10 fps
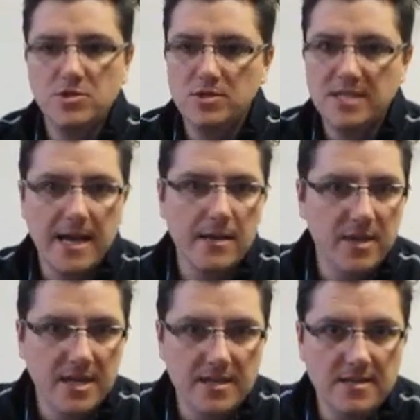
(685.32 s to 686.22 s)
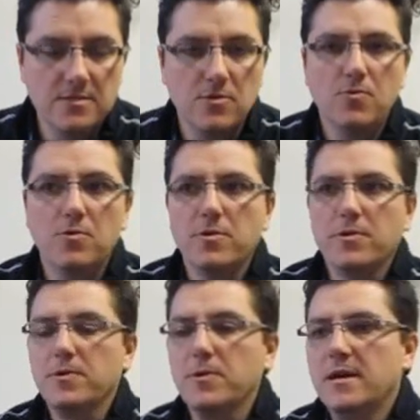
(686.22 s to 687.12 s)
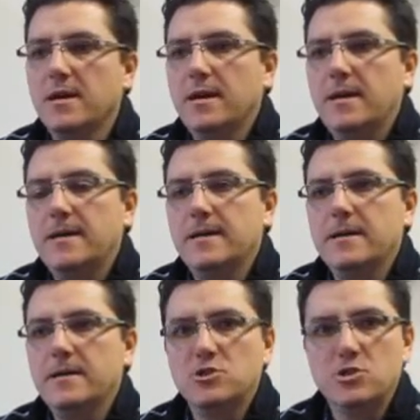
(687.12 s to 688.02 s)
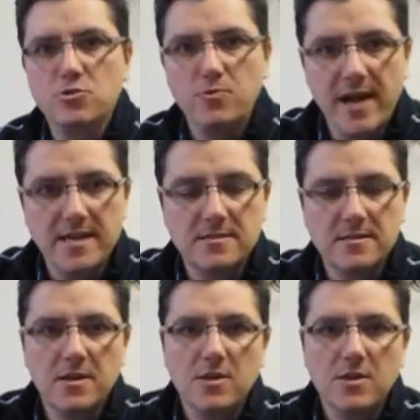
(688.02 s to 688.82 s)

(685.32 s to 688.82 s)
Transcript: diabetes or stress.